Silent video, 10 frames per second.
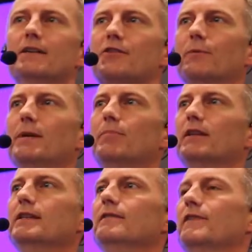So we
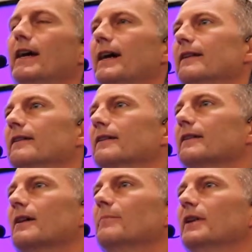believe that a
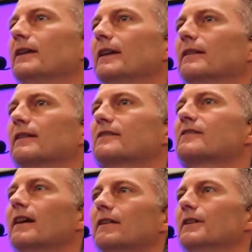company can
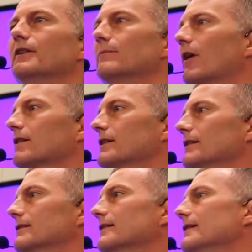excel in their
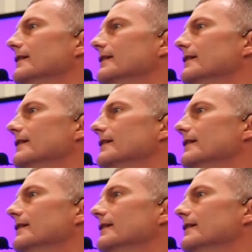market